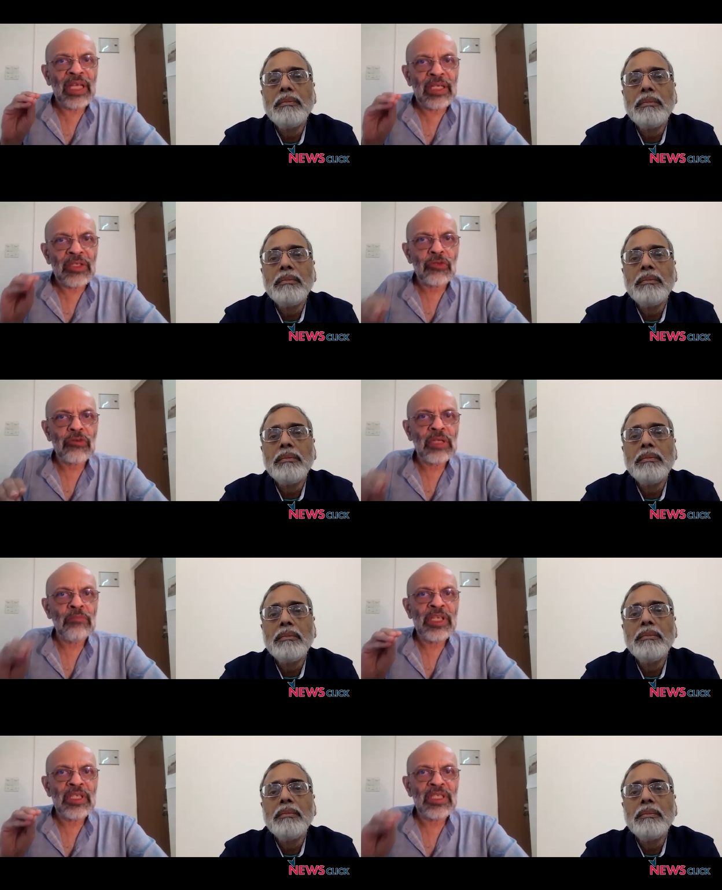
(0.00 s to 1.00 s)

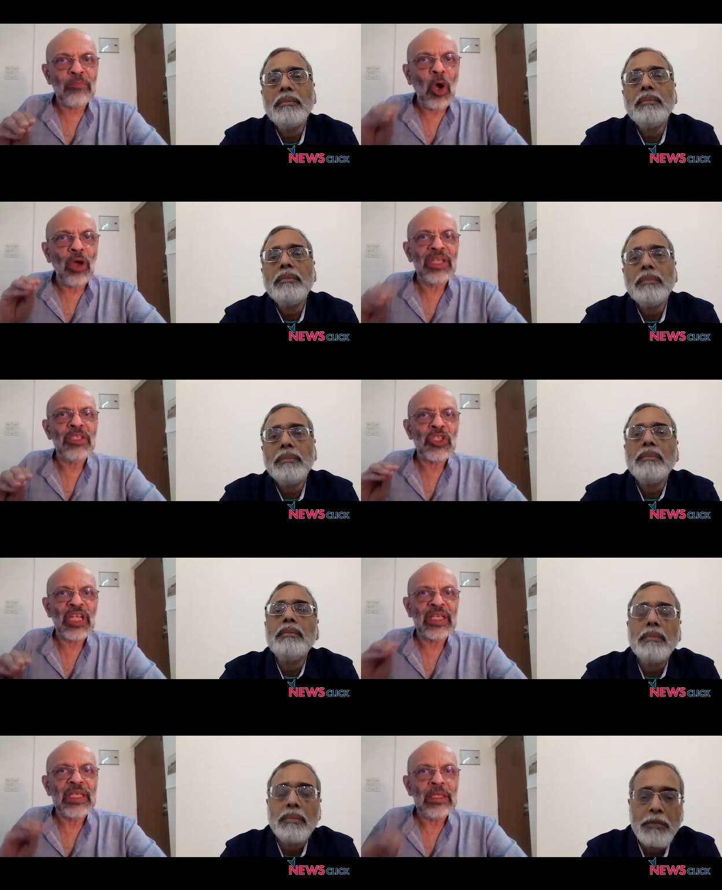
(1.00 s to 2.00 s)
Speaker 1: extremely small and
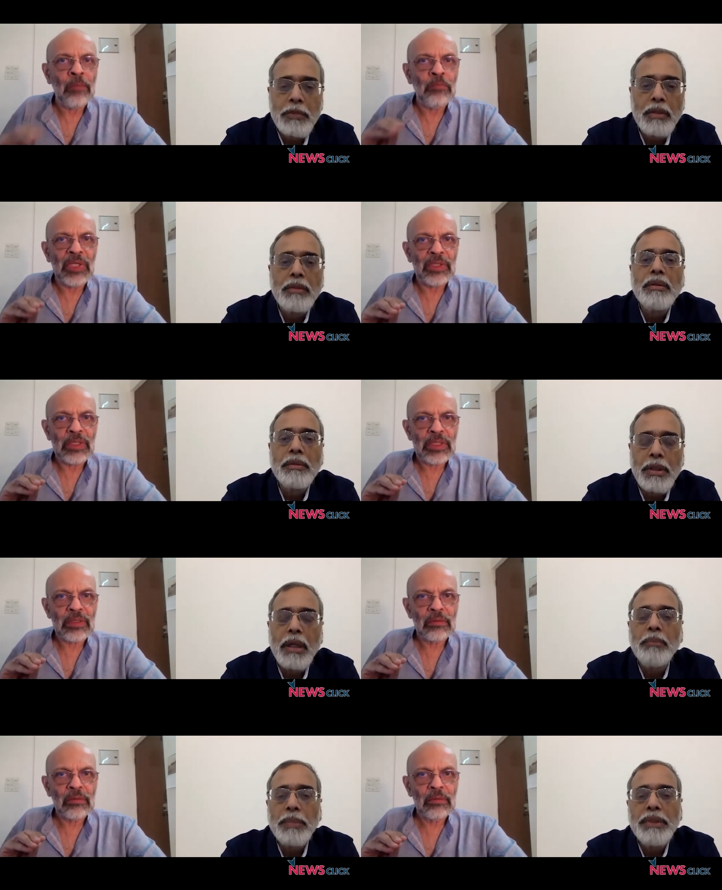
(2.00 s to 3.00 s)
shaky numbers.
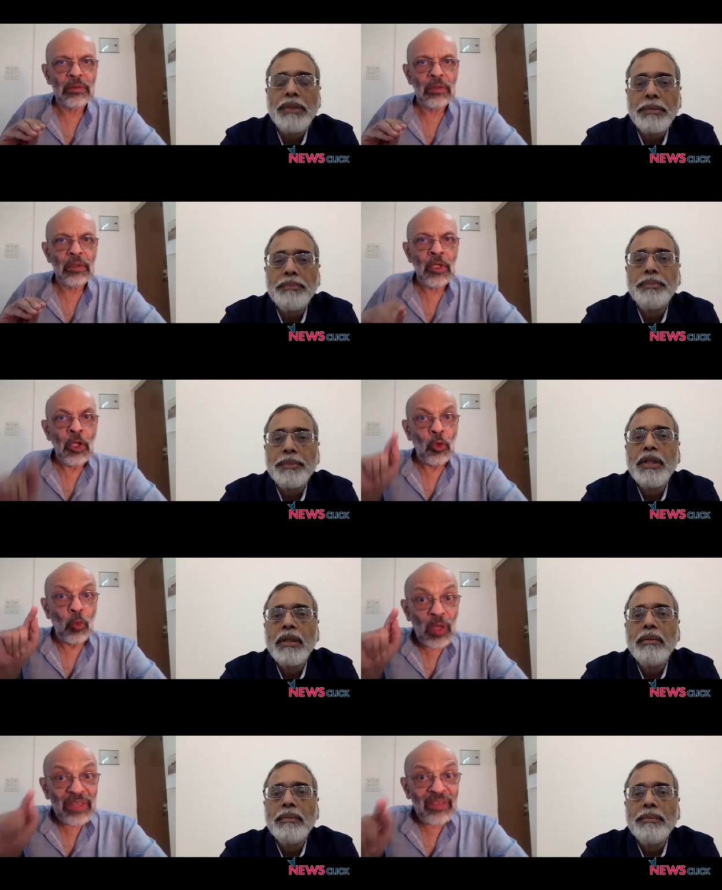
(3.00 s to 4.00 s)

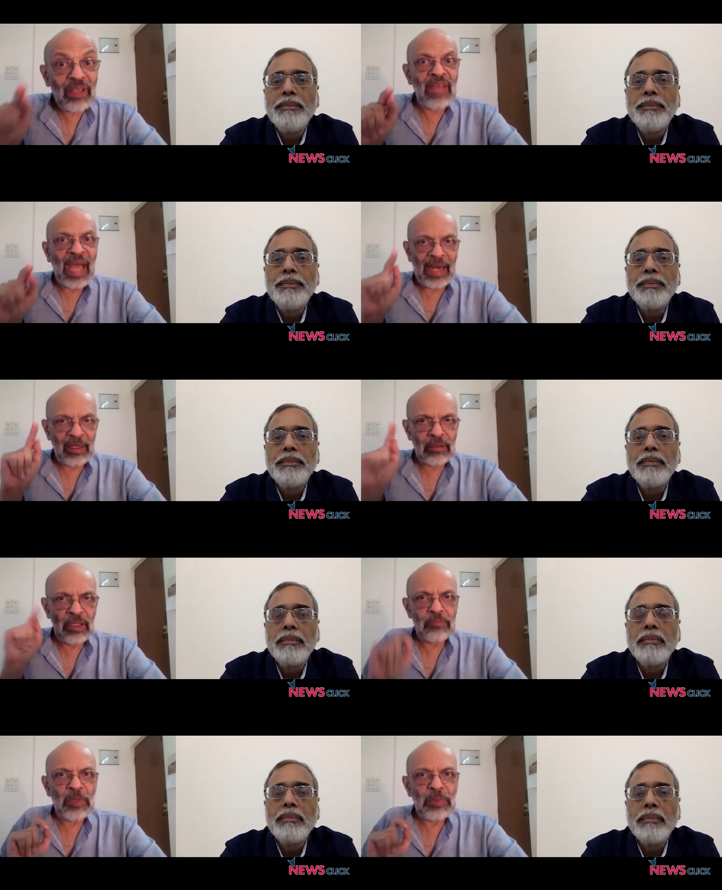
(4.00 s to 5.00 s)
Within that,
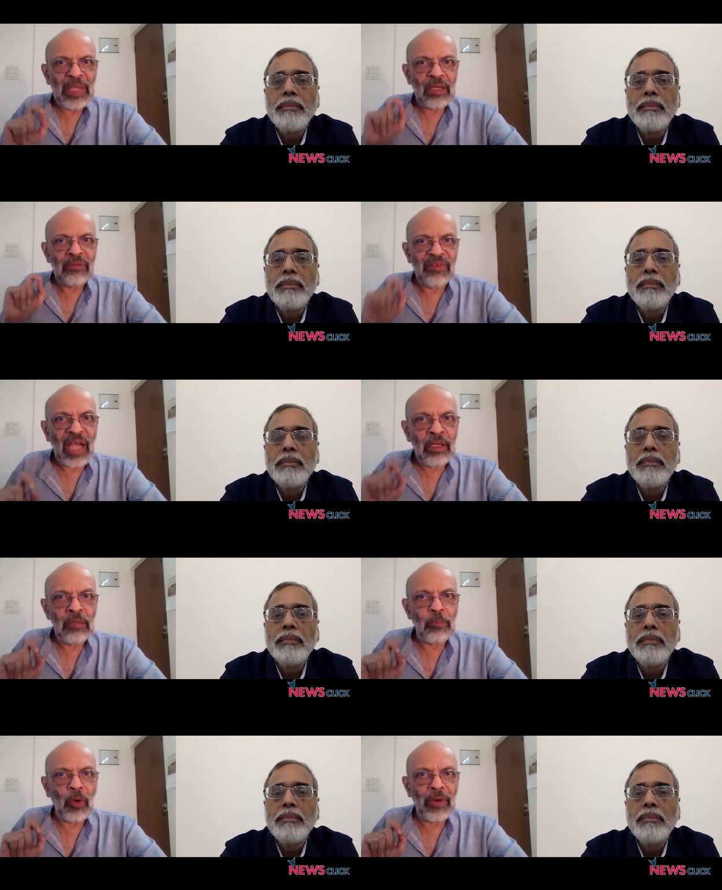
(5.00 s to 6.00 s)
let me make a final
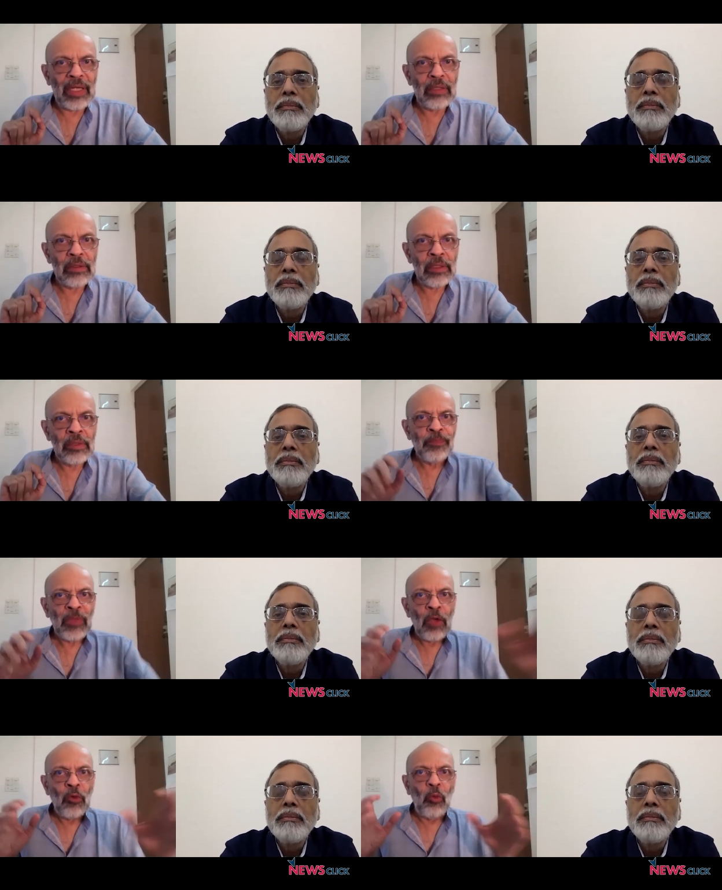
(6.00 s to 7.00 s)
point.
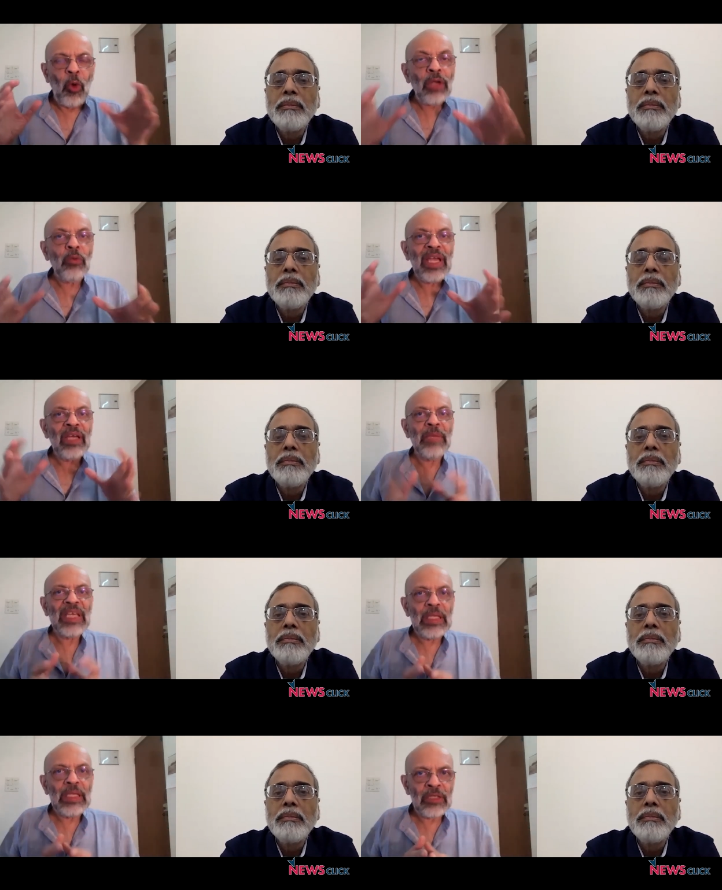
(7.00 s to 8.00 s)
What we are
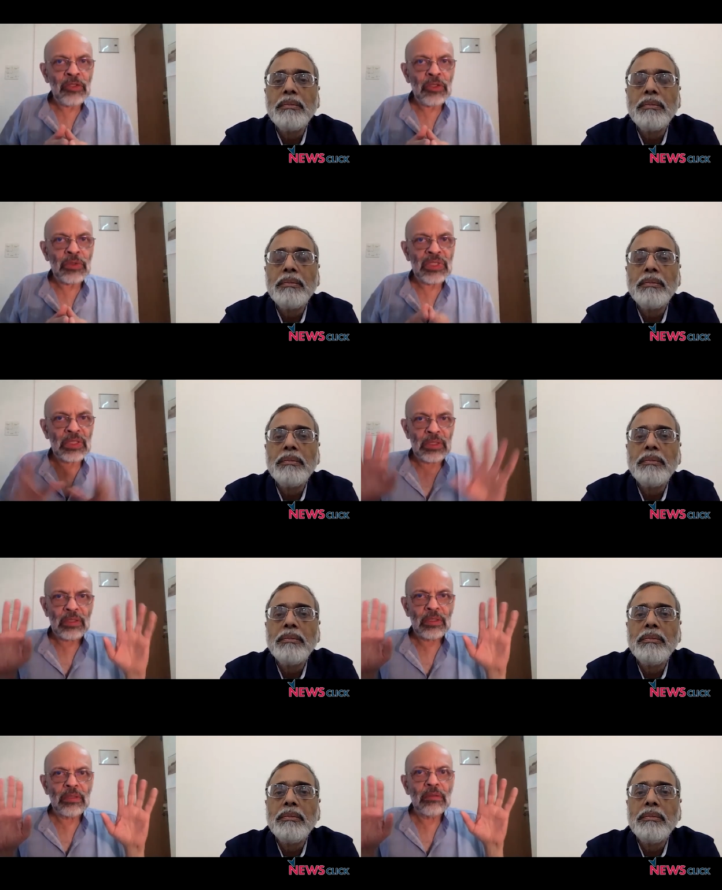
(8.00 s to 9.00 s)
beginning to see
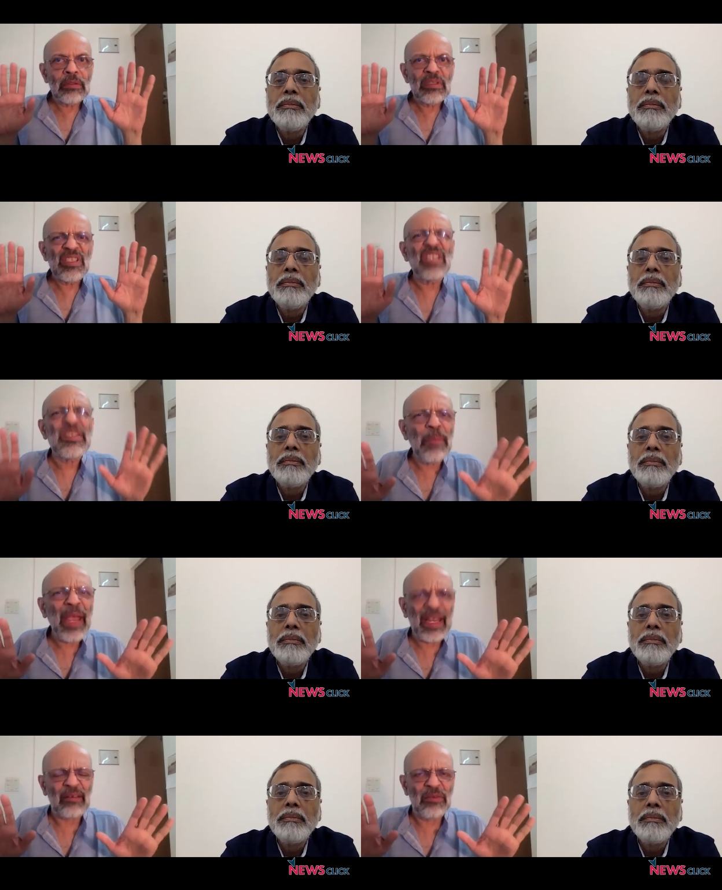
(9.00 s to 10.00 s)

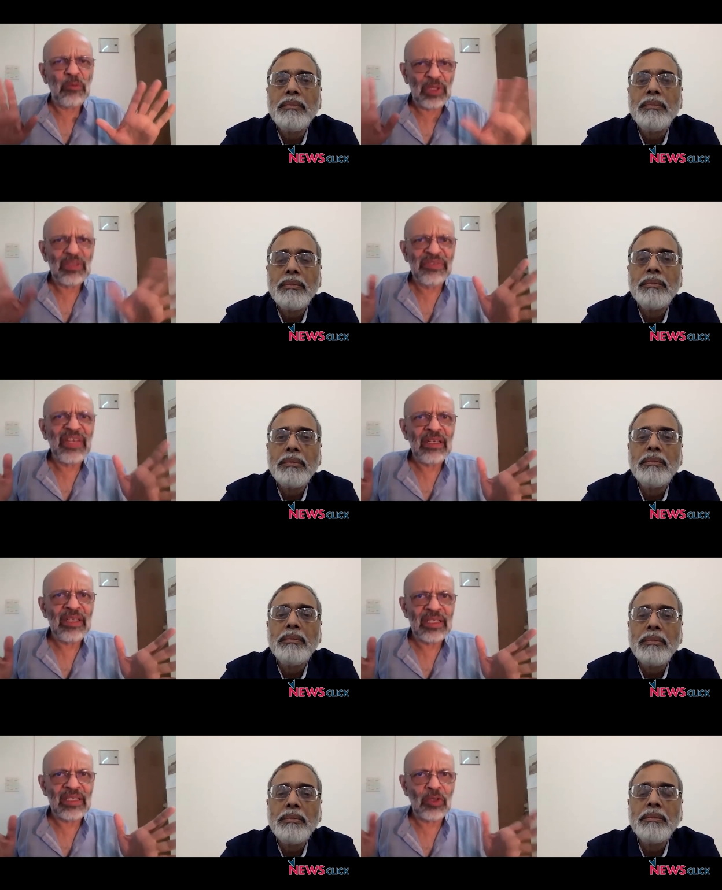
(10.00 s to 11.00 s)
suspect, what the field
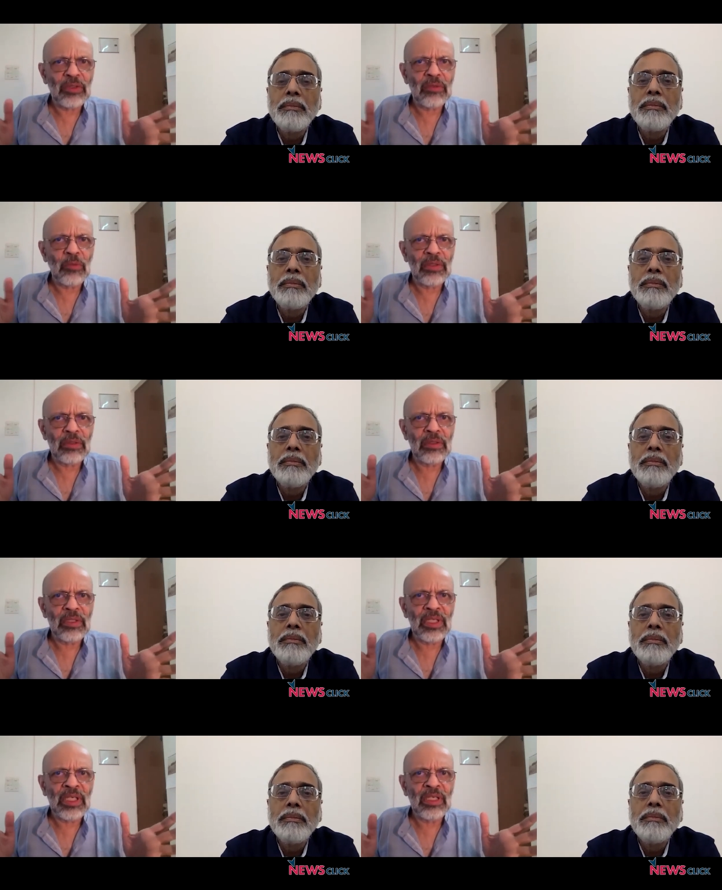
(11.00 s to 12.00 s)
is, what, what
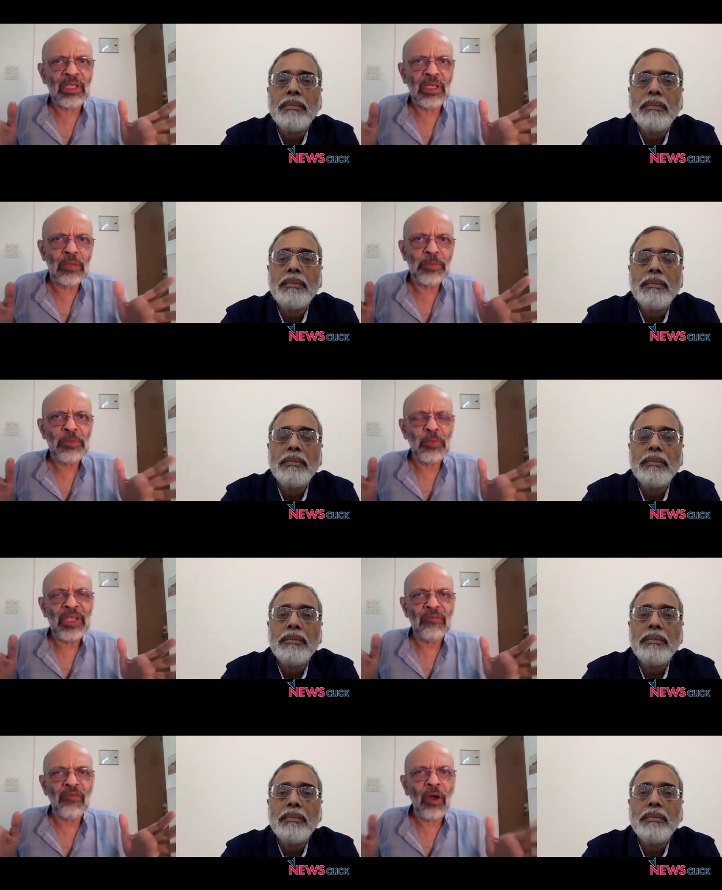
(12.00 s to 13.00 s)
the uh, people
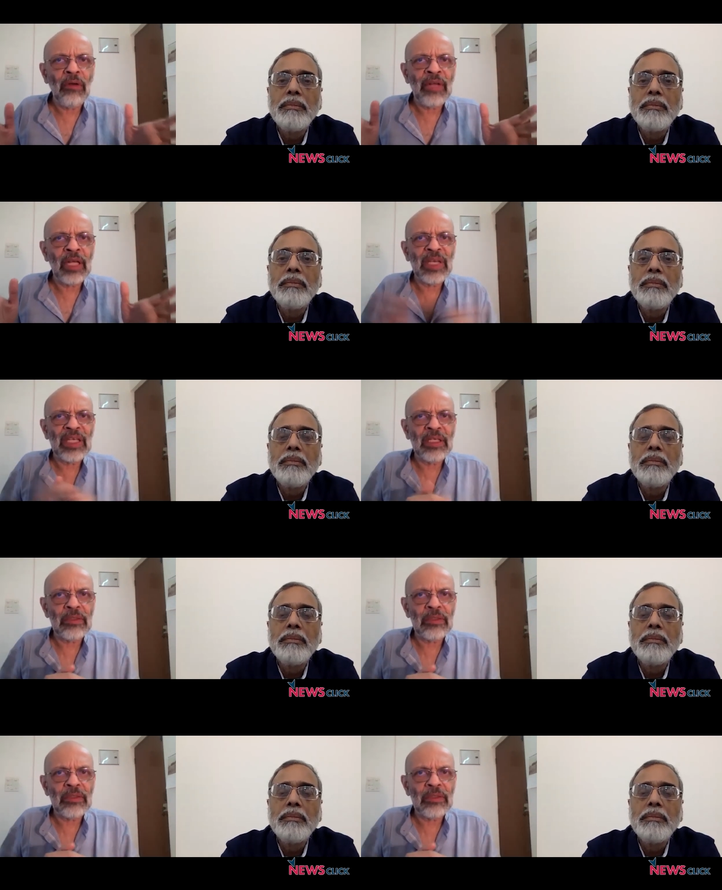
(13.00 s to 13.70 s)
involved are beginning to